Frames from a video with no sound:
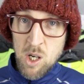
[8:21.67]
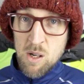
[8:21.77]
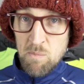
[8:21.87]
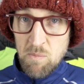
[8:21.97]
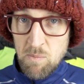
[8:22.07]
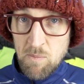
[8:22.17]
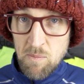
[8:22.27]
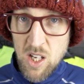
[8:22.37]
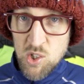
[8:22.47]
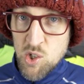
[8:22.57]
But
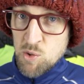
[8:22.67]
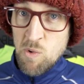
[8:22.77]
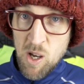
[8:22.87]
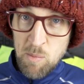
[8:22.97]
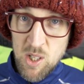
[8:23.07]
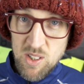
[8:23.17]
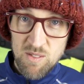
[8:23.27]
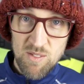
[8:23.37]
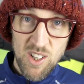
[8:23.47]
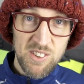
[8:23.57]
that's just my
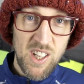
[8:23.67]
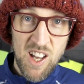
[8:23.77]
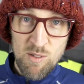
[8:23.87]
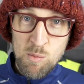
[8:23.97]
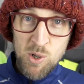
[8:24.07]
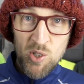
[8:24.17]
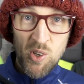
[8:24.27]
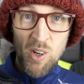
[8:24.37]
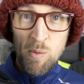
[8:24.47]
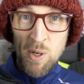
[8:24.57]
opinion. I think everybody's
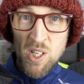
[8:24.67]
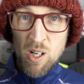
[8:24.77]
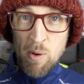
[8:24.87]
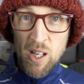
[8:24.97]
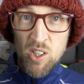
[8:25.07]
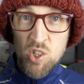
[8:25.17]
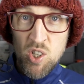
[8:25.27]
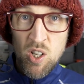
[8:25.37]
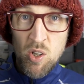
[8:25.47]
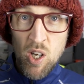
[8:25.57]
got an opinion about this
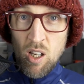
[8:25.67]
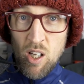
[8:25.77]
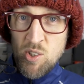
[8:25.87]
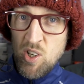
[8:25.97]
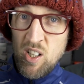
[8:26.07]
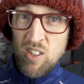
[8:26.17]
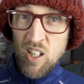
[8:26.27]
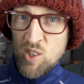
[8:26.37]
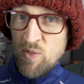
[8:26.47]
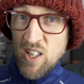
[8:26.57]
shoe. I certainly
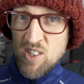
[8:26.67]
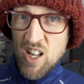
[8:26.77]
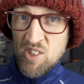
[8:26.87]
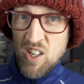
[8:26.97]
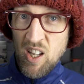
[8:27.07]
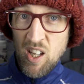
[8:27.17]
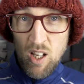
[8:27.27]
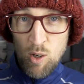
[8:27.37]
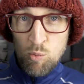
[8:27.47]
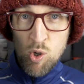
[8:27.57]
think it's fantastic.
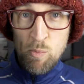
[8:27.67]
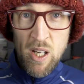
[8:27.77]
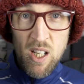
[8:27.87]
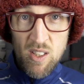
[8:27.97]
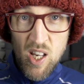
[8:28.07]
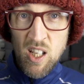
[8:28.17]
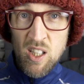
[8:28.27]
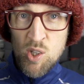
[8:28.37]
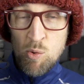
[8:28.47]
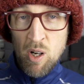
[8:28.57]
I will be
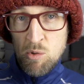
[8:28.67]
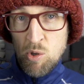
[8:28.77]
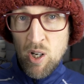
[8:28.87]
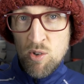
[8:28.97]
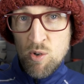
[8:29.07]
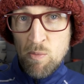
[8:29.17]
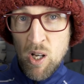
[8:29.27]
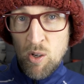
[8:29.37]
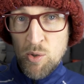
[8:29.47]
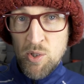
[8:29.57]
taking this one up to 100
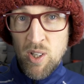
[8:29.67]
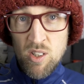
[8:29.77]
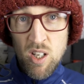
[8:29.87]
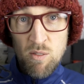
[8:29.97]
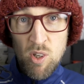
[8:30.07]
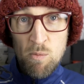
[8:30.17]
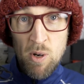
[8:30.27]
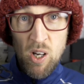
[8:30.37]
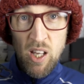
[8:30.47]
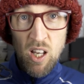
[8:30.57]
miles to give you
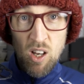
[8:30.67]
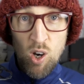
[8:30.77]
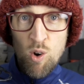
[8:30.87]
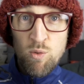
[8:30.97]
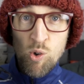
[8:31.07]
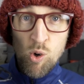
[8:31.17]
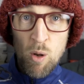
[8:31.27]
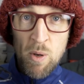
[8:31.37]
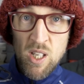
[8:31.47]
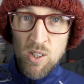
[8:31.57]
my
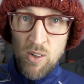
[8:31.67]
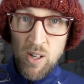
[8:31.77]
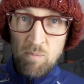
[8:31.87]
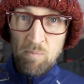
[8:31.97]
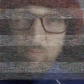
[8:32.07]
overall opinion on it.